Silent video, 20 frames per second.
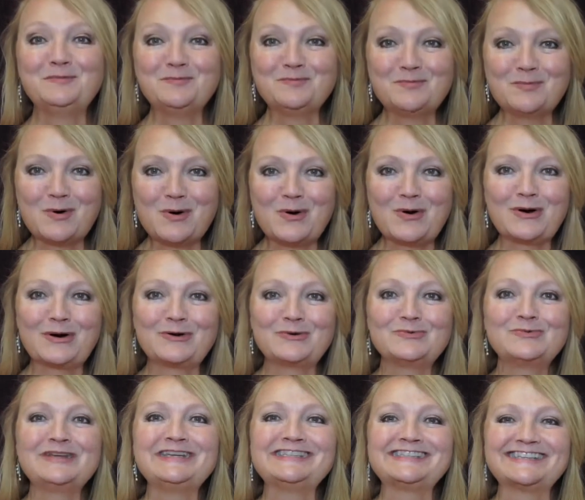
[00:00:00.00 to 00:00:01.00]
more
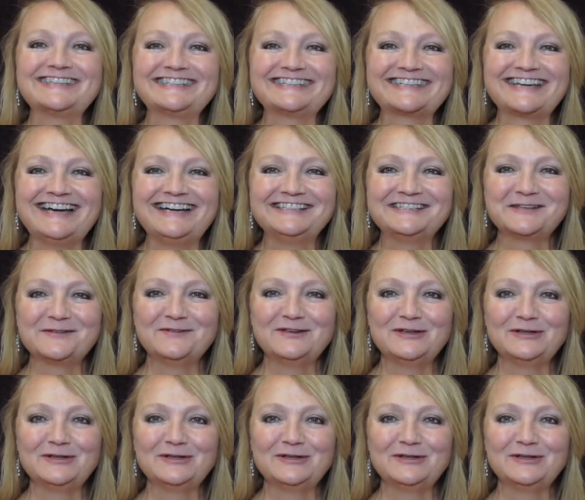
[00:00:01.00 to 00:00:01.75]
recent kinds of